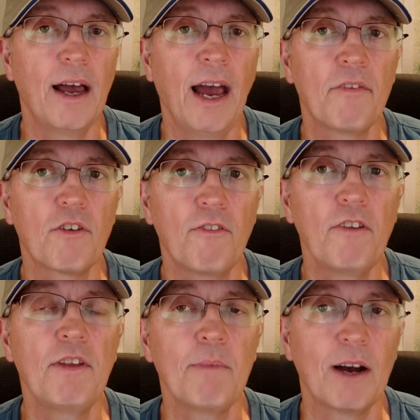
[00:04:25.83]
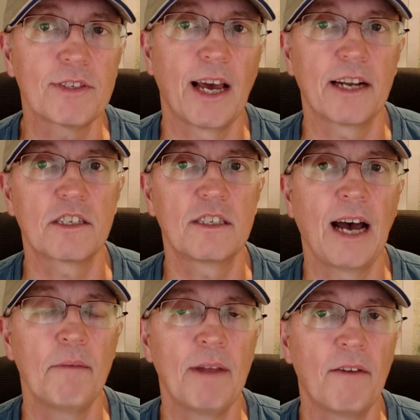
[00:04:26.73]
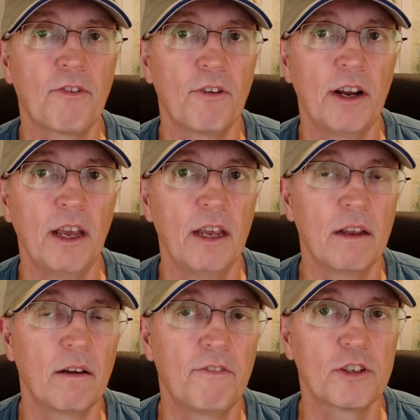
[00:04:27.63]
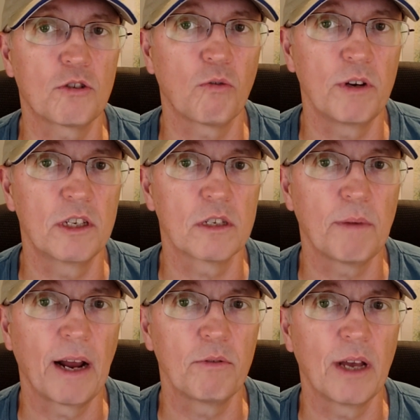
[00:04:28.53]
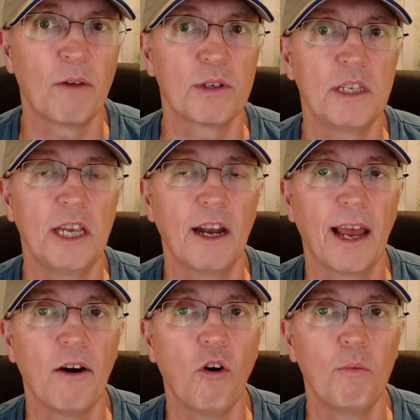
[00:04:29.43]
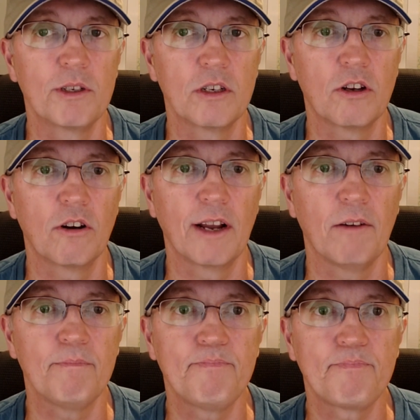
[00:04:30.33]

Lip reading: After 50 miles, I had to stop, not for any physical reasons, but I was needed at home, as it turned out.